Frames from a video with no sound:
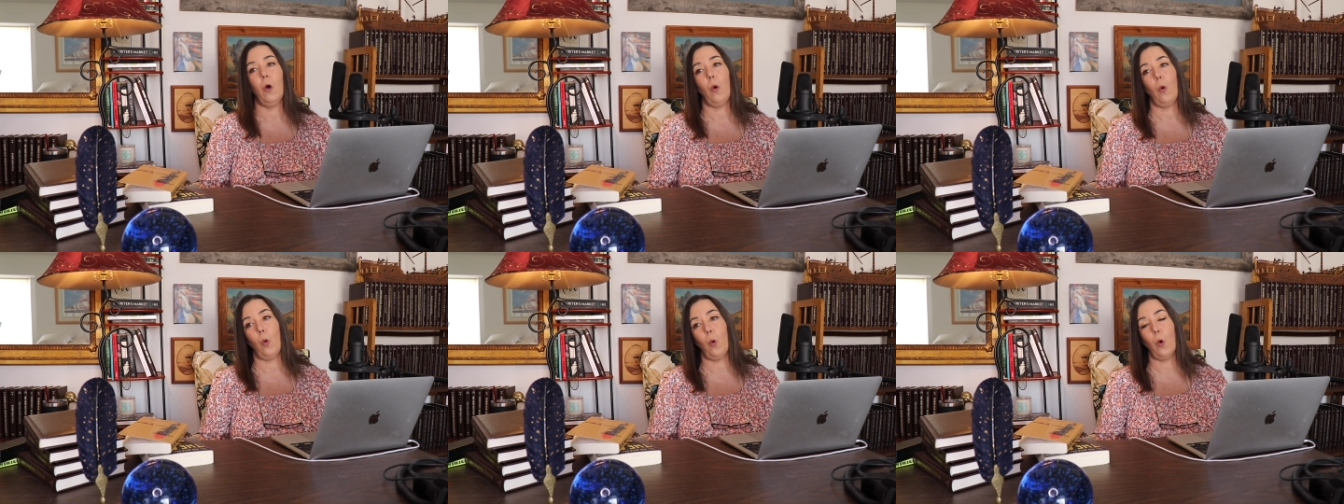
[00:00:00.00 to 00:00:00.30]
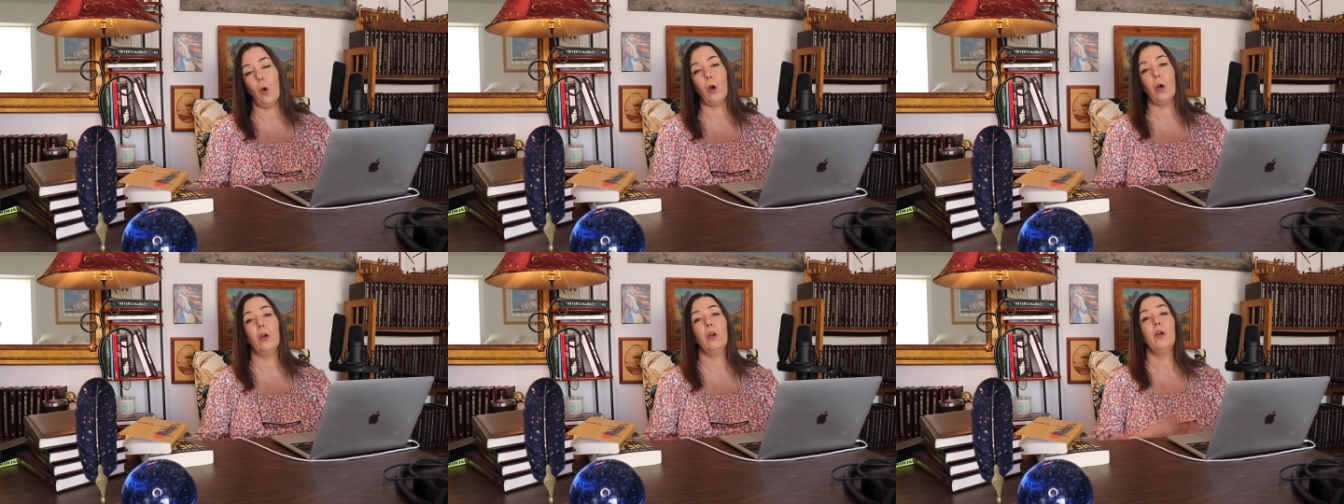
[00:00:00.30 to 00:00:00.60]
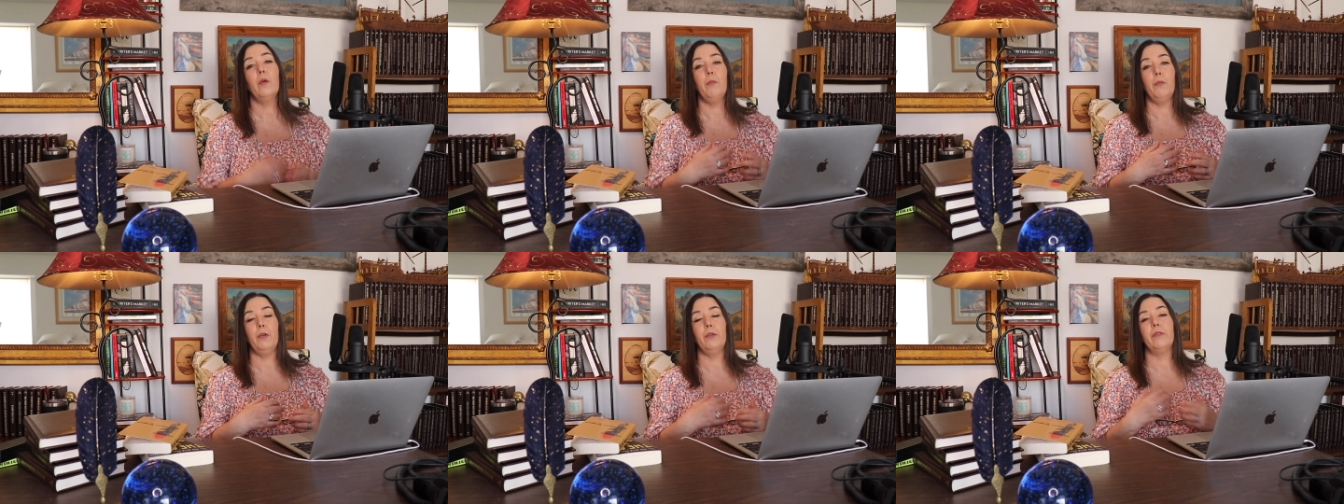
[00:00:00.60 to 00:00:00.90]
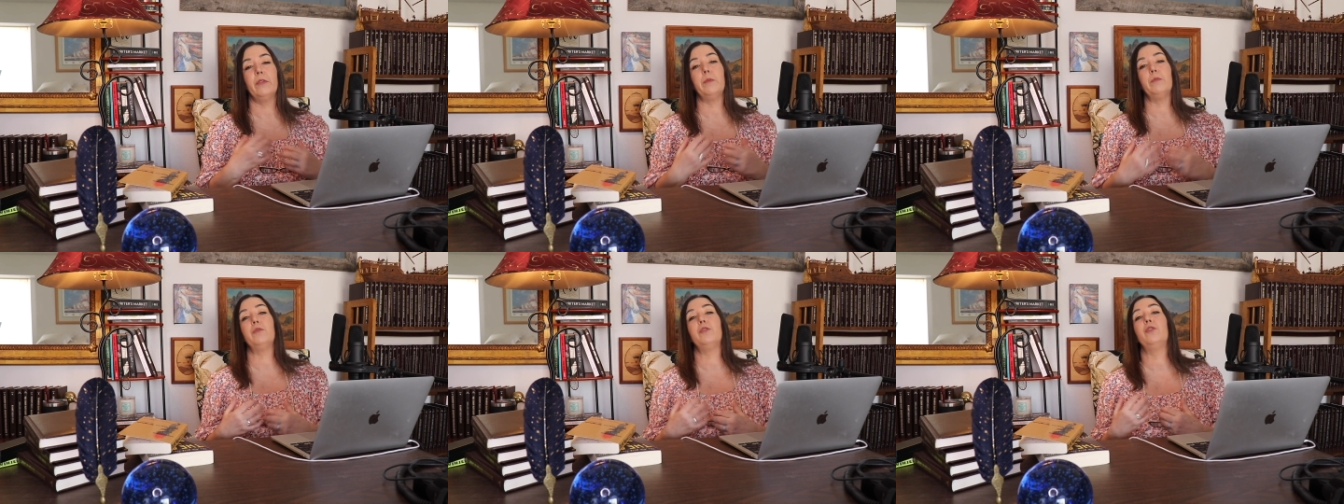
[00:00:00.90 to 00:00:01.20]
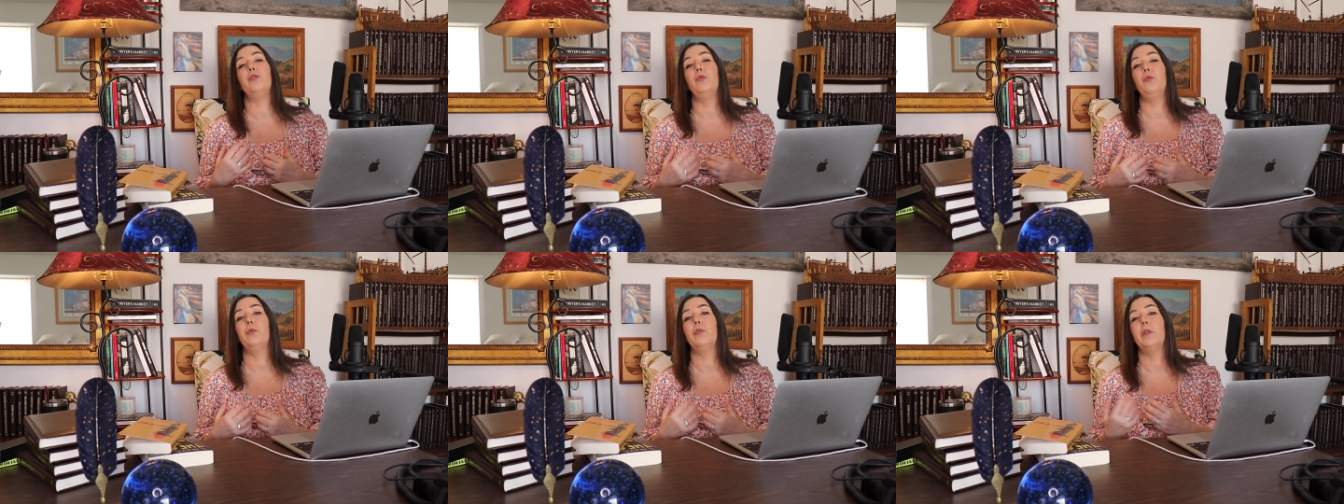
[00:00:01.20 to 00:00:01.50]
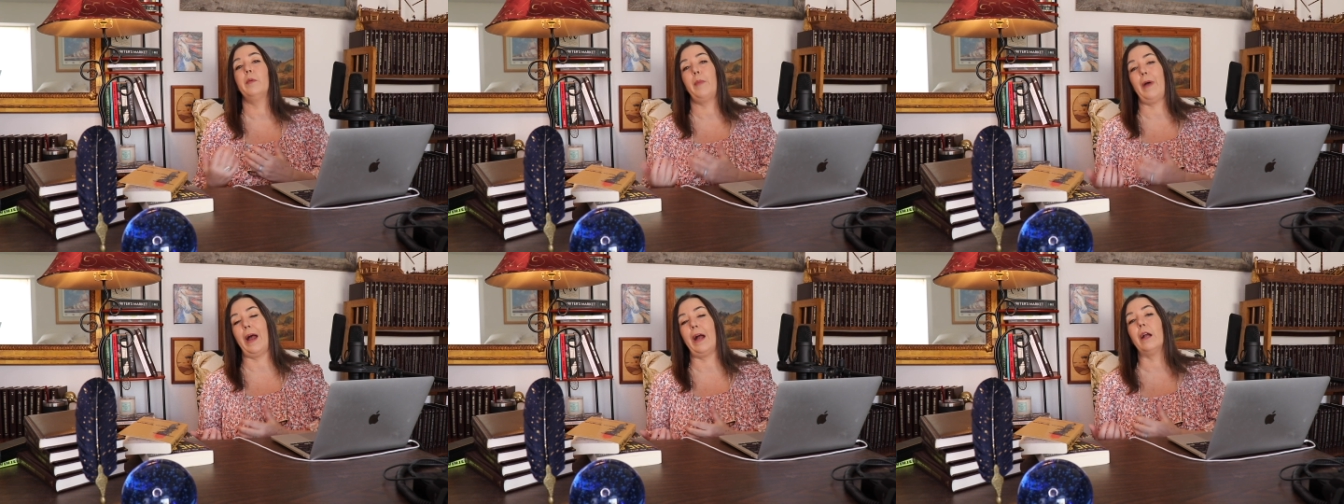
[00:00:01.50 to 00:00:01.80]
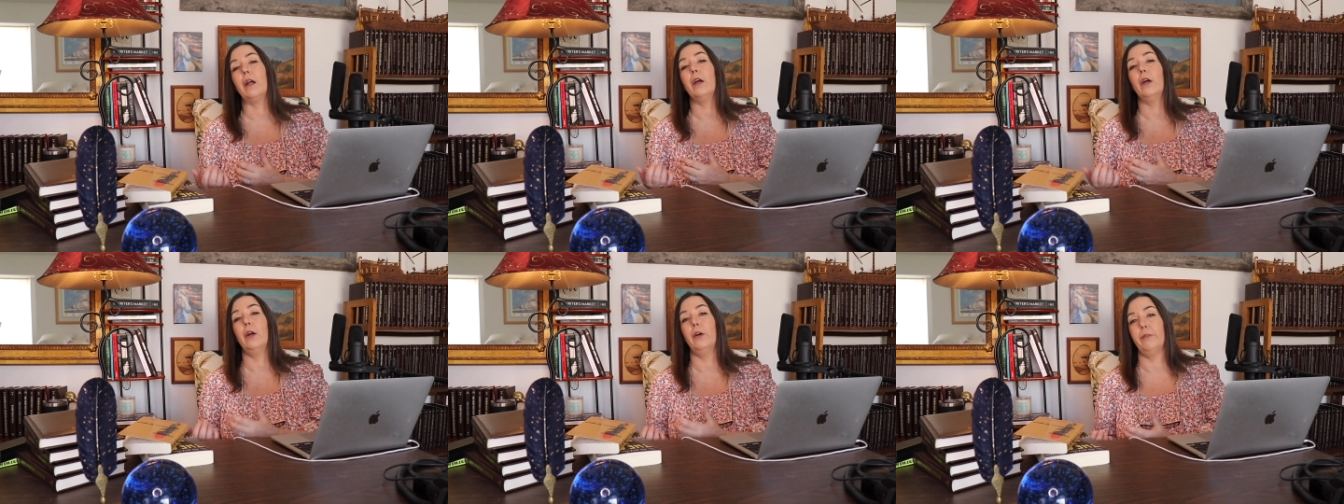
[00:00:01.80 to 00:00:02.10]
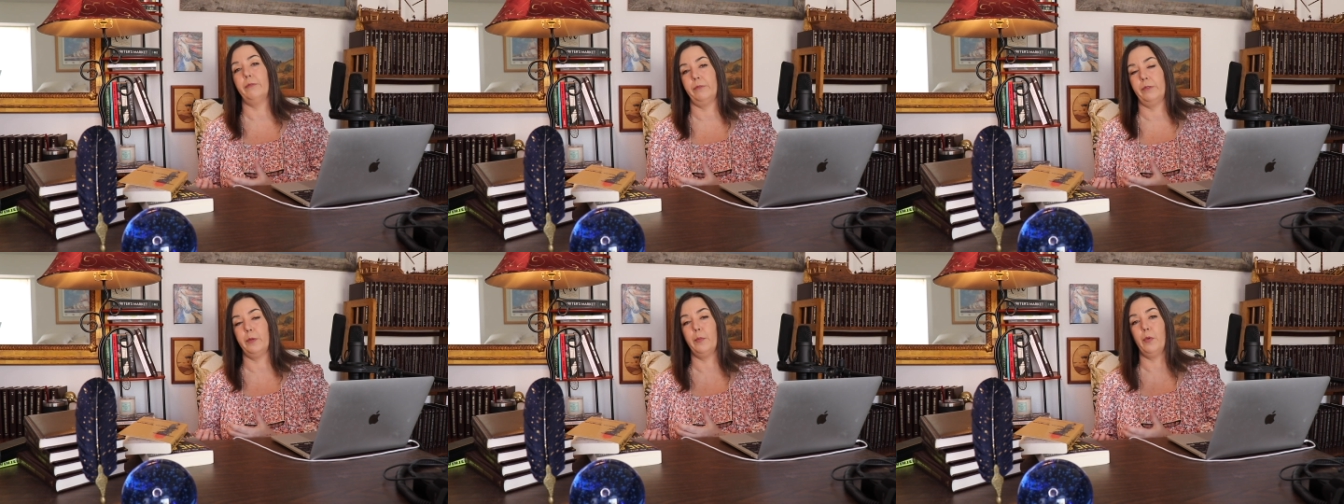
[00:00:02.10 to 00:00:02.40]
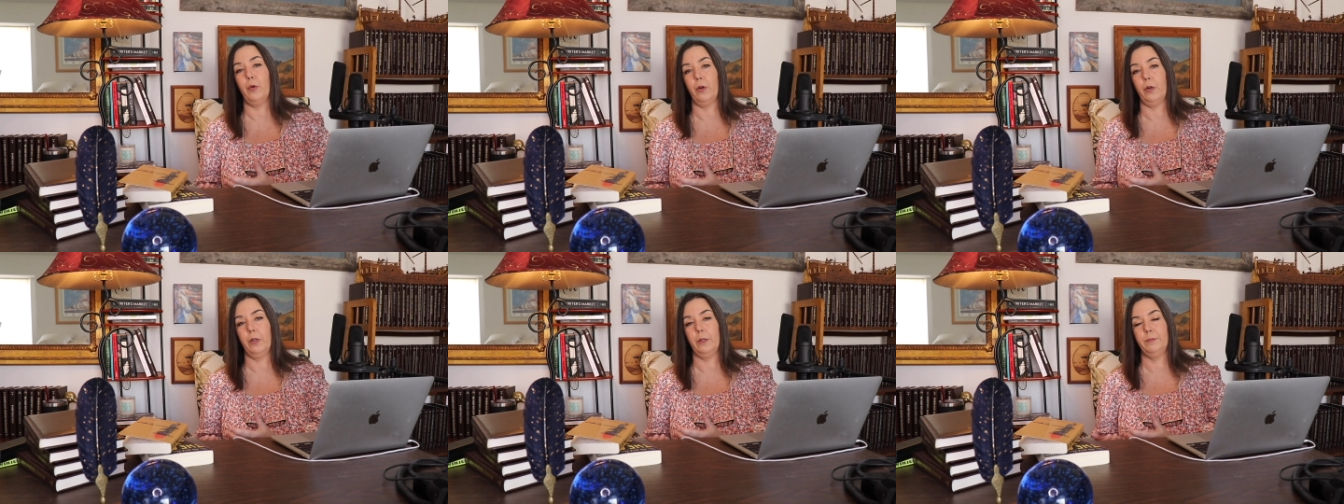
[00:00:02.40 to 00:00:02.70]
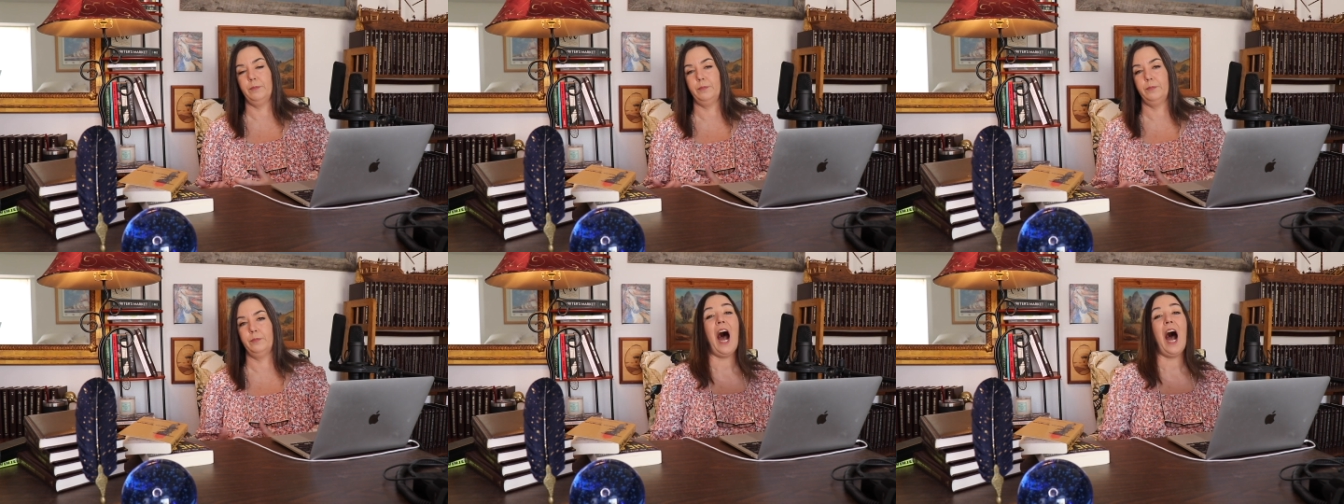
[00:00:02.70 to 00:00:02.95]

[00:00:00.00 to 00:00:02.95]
or move them to the back of the book.